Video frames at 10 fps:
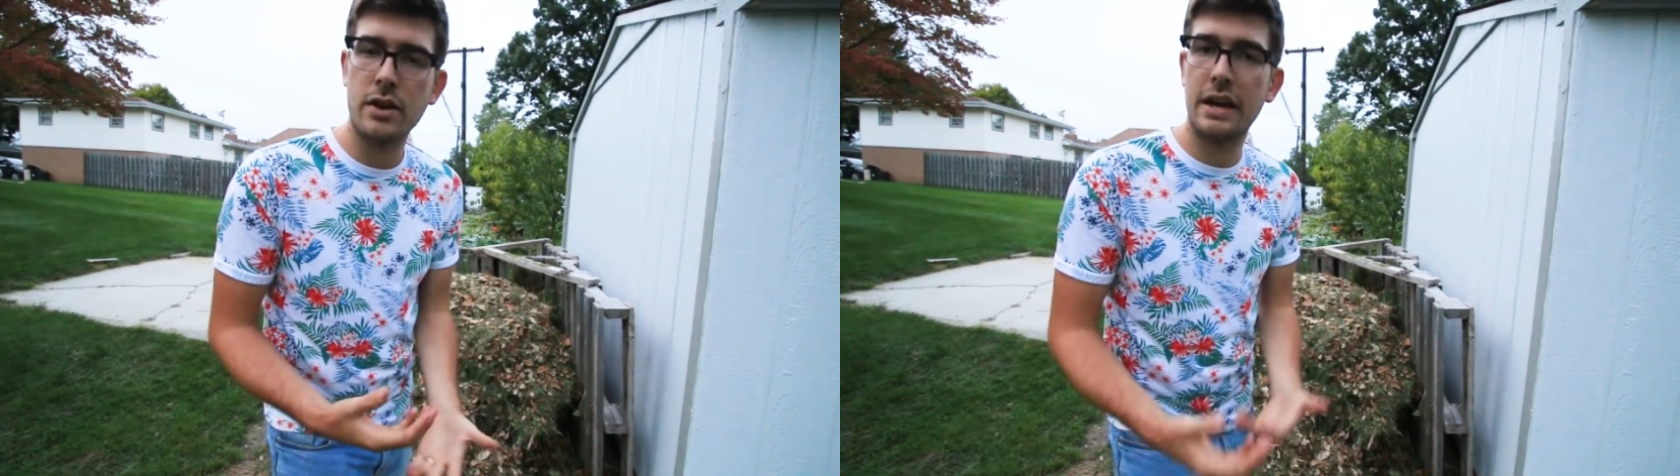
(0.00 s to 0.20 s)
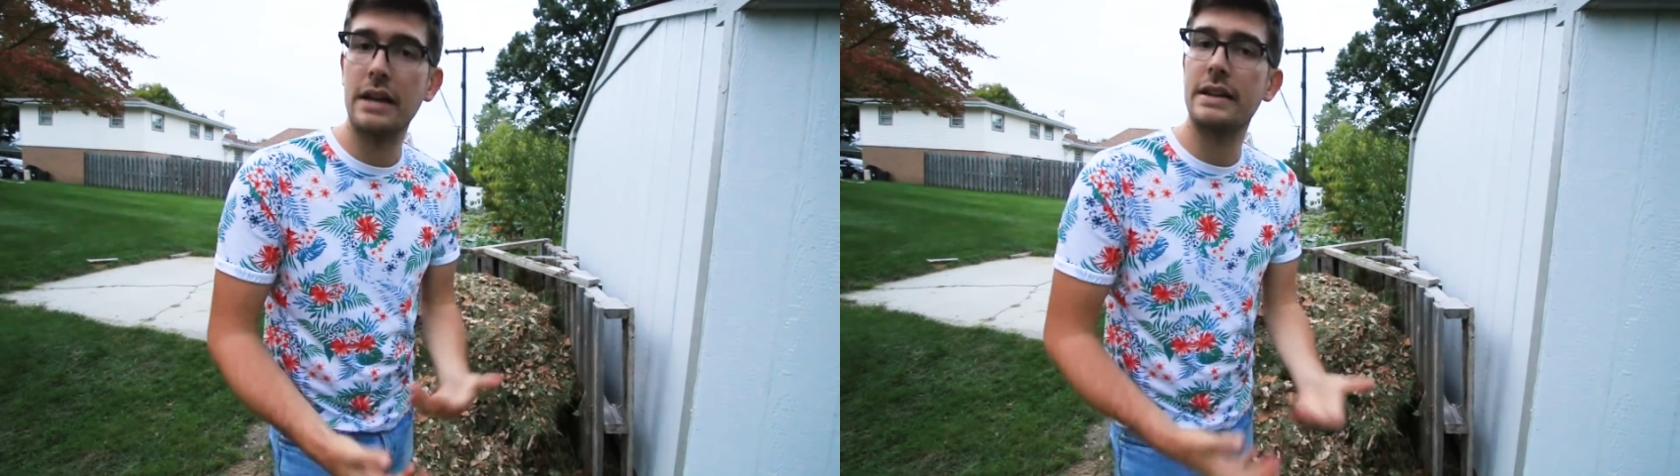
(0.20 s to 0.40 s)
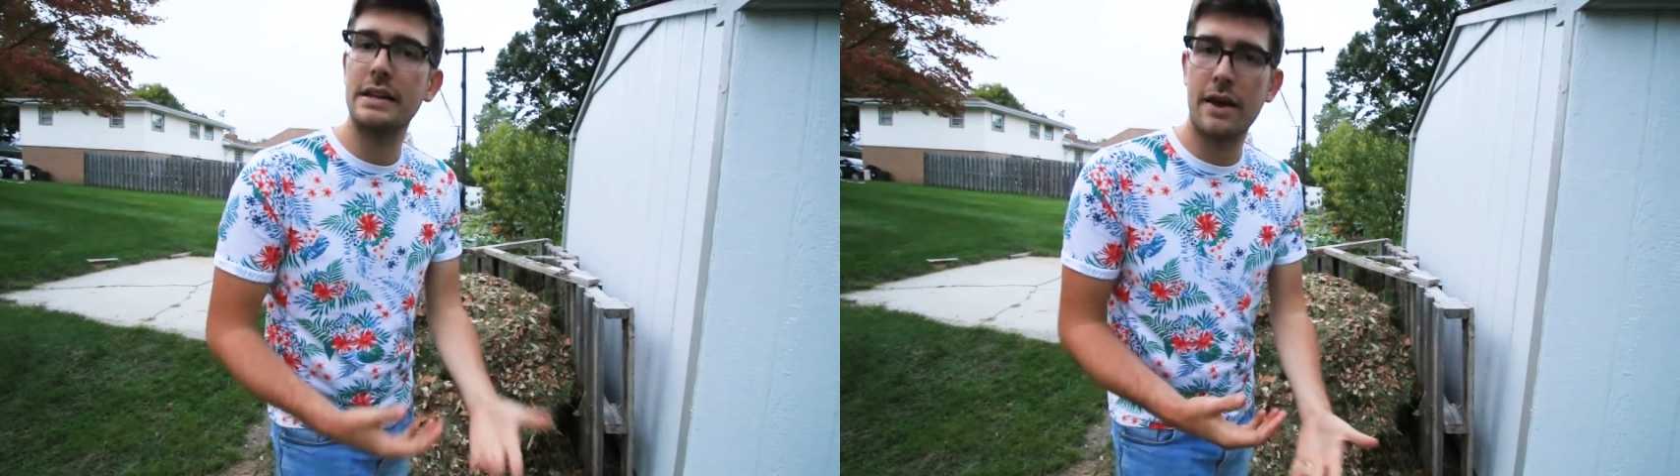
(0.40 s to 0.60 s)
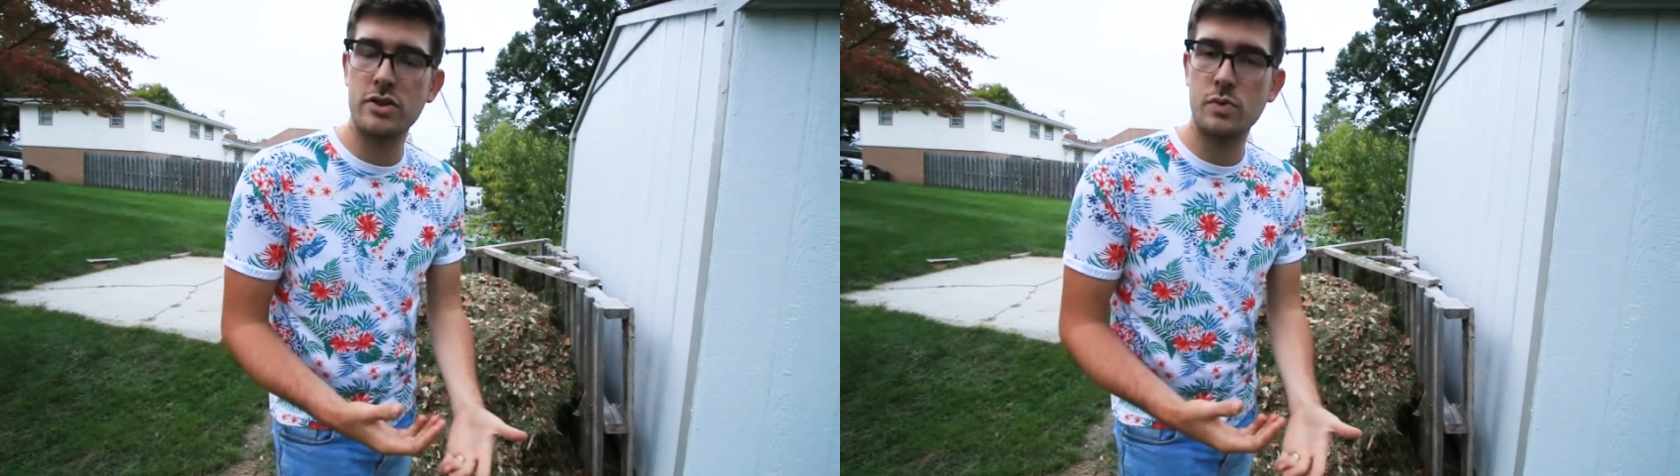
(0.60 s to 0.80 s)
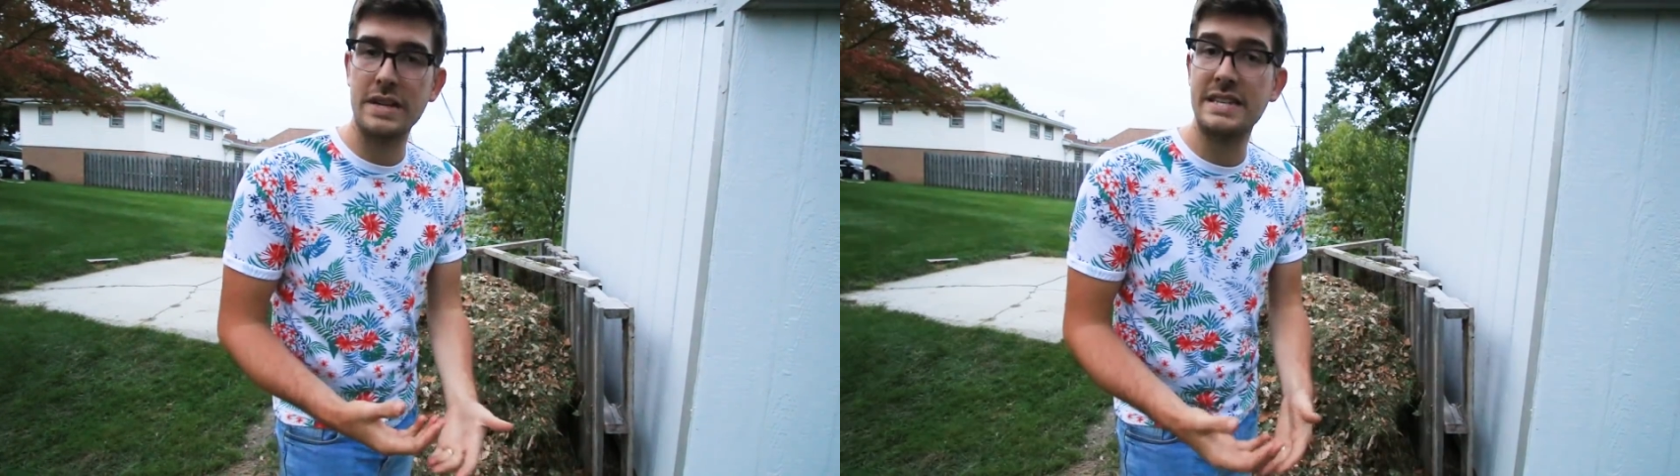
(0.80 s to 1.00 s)
you're killing a lot of
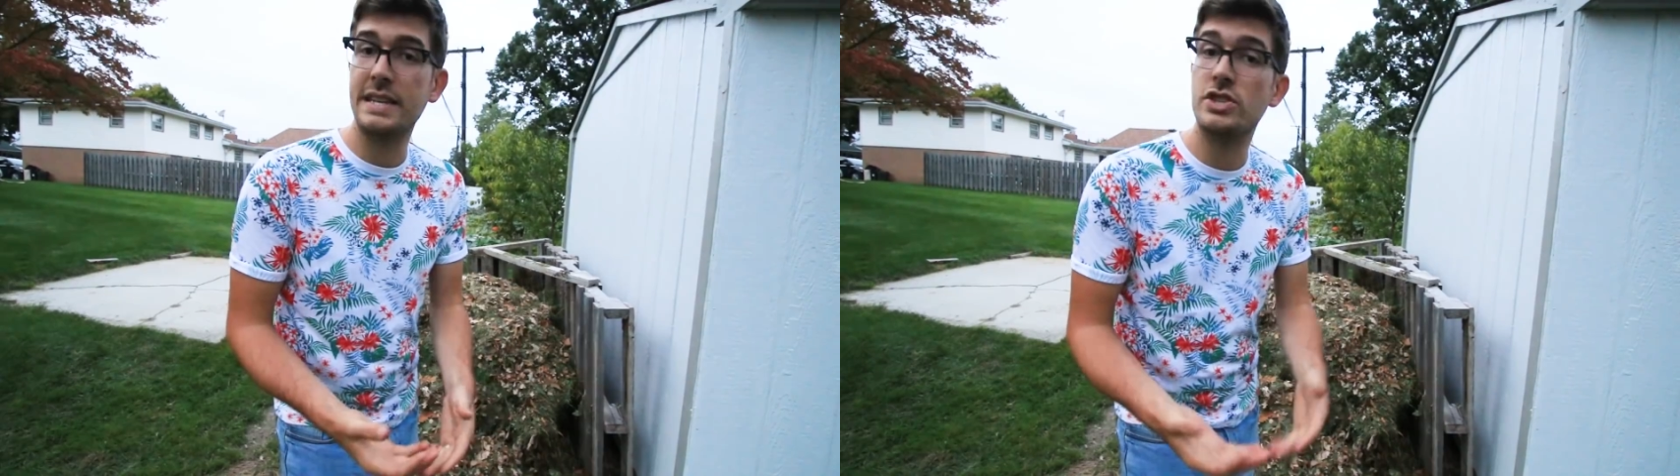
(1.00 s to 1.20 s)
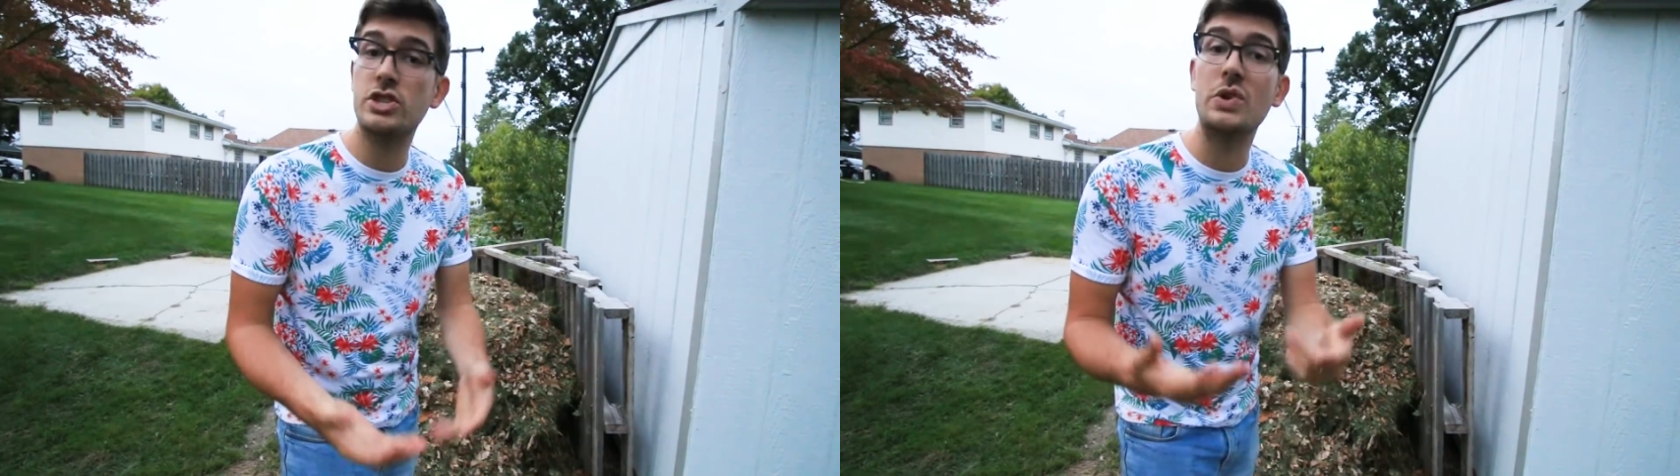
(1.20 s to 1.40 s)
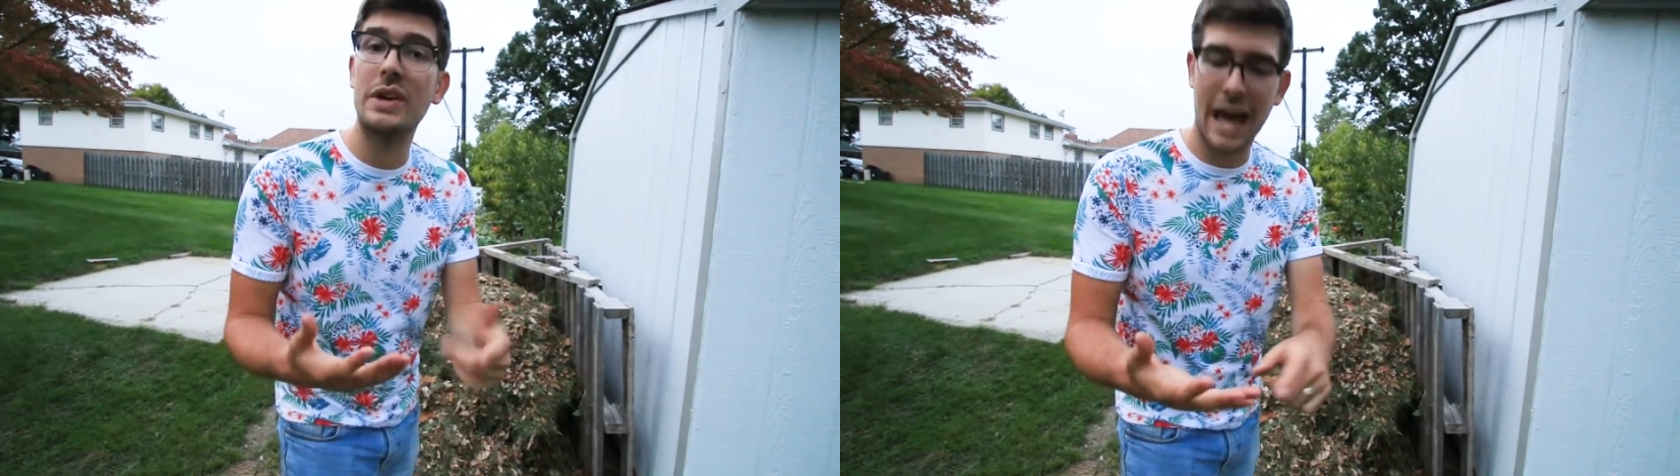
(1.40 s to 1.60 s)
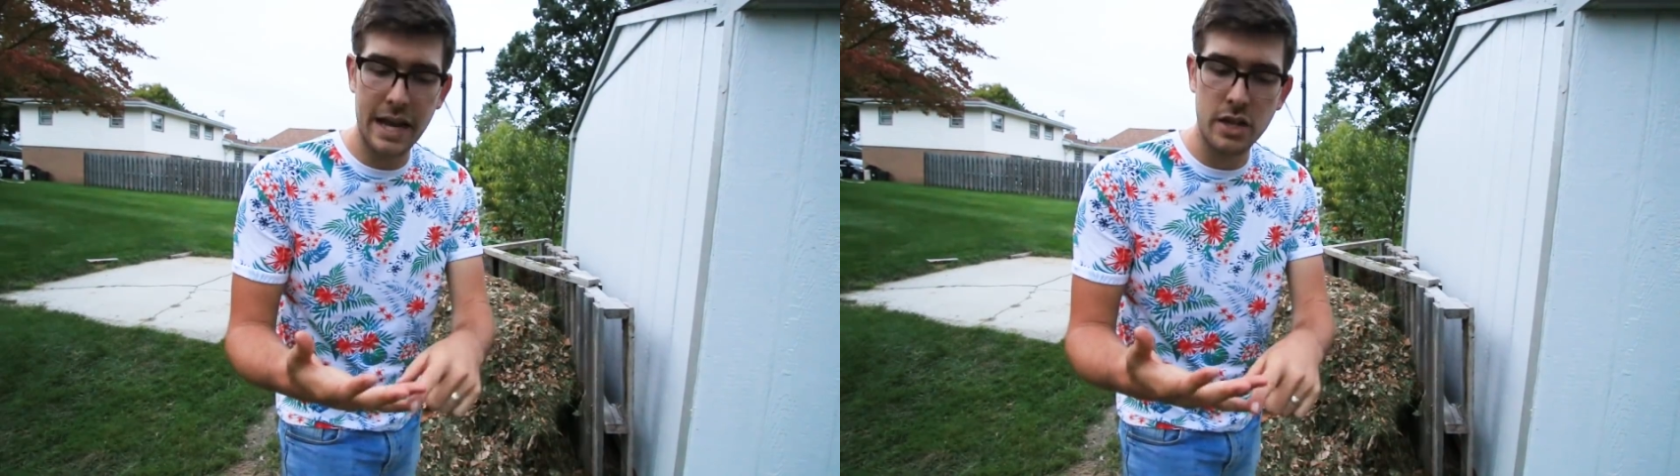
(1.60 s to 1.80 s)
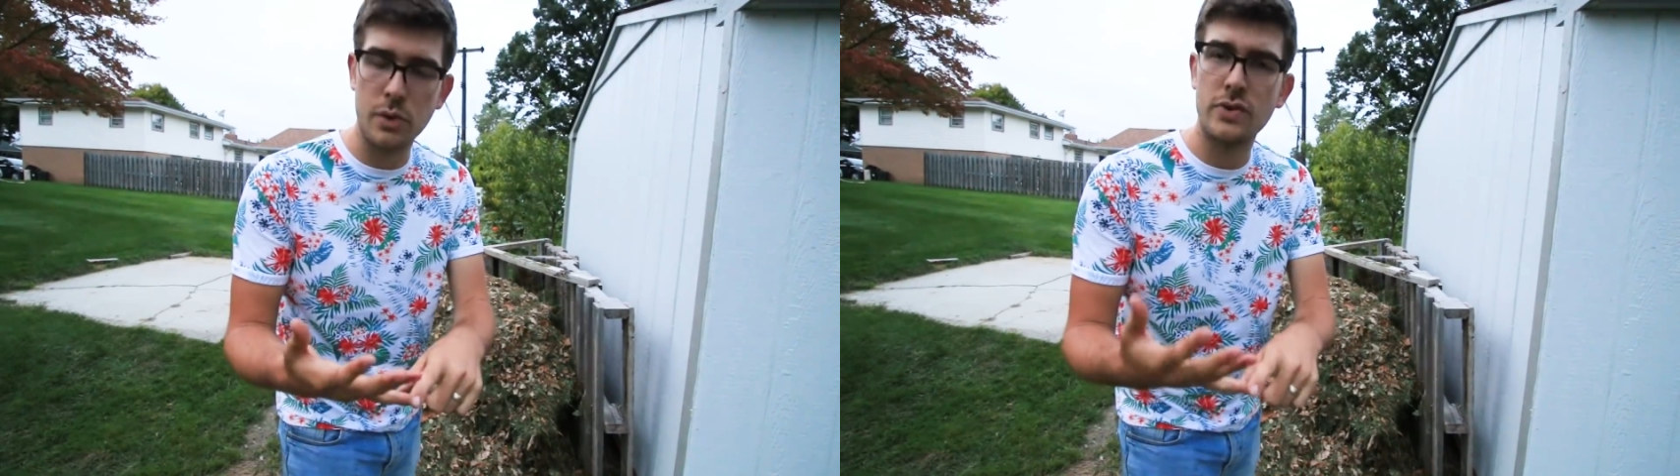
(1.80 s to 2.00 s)
those weed seeds, so you can
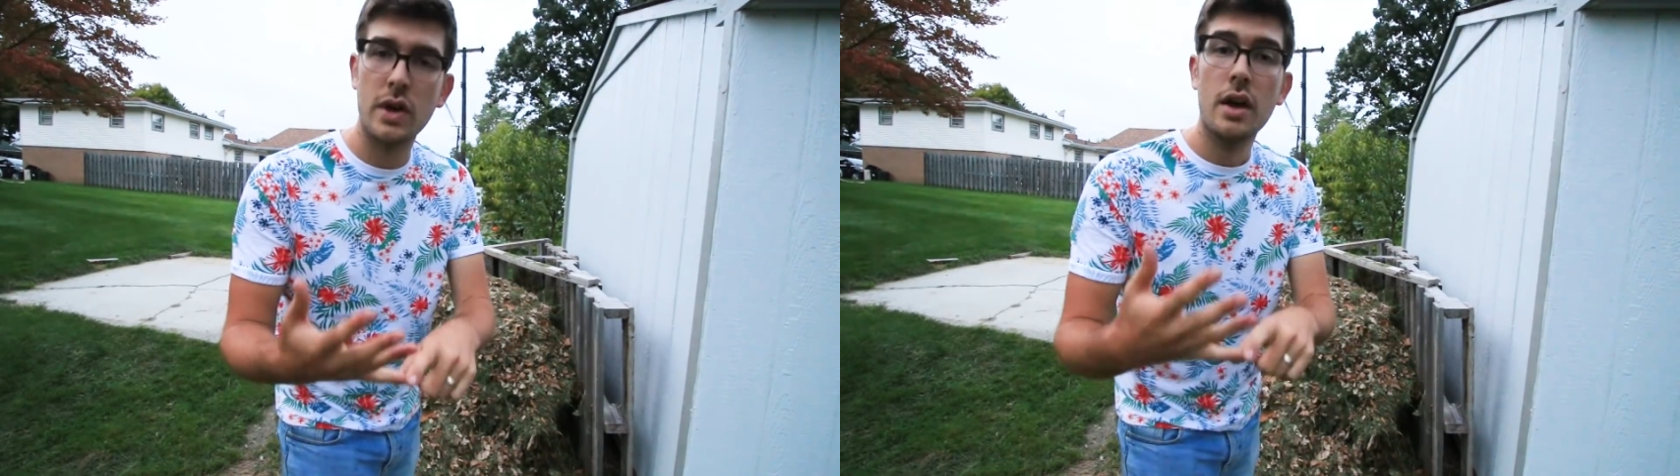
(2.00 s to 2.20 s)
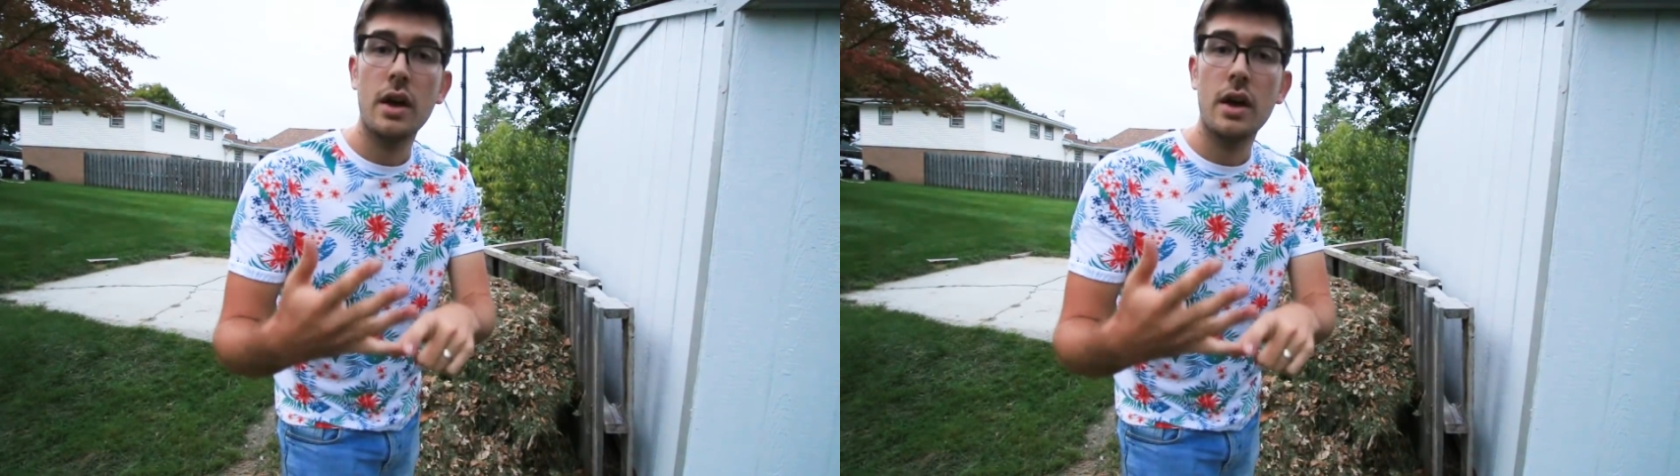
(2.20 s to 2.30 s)
use